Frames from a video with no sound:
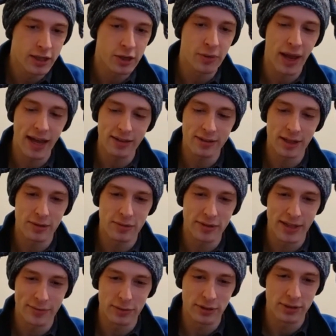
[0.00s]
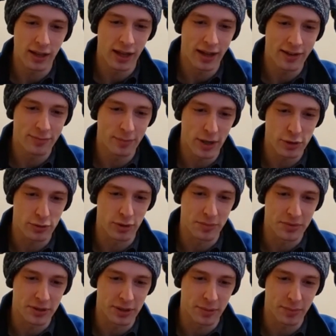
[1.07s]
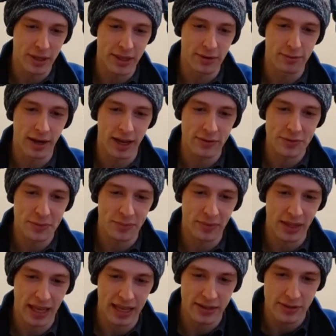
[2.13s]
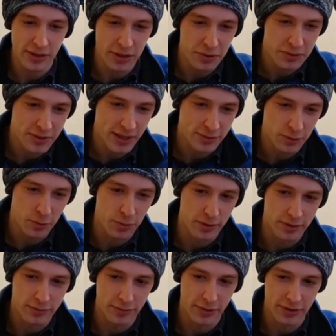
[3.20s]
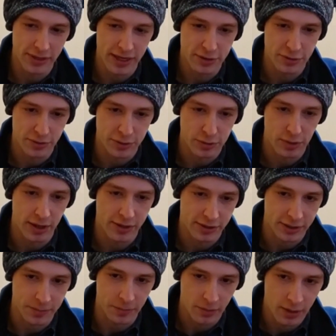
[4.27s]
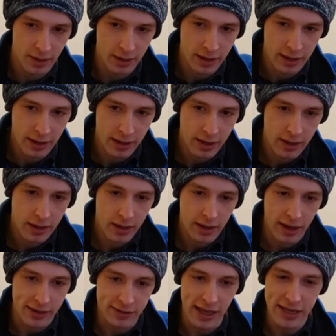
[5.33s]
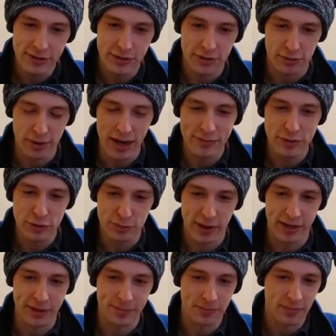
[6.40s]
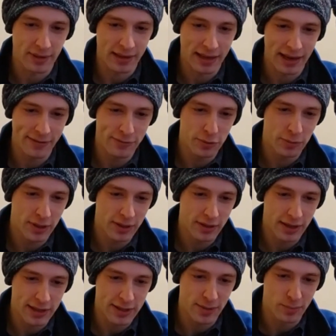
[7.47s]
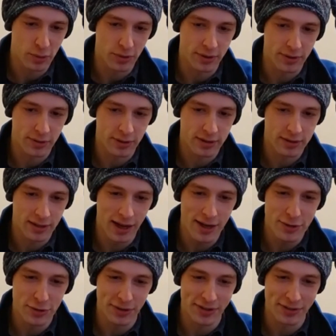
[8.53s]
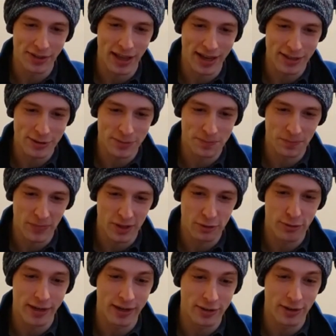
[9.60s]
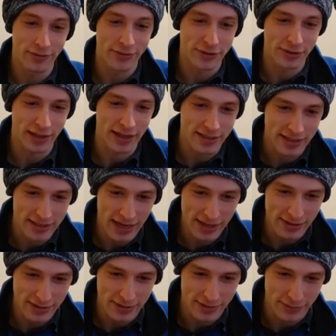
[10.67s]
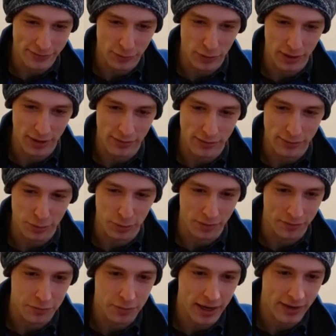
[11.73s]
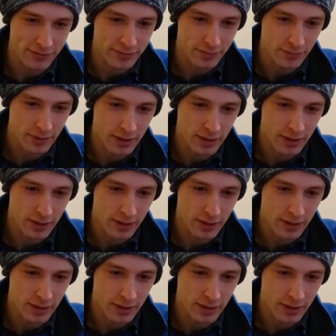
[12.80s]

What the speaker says: You hack down several live mushrooms to complete the raft and to use as oars for the dangerous crossing. At last, your raft is ready. Everyone gets aboard. Nigel is last, grinning nervously as he tests the footing on the floor of the raft.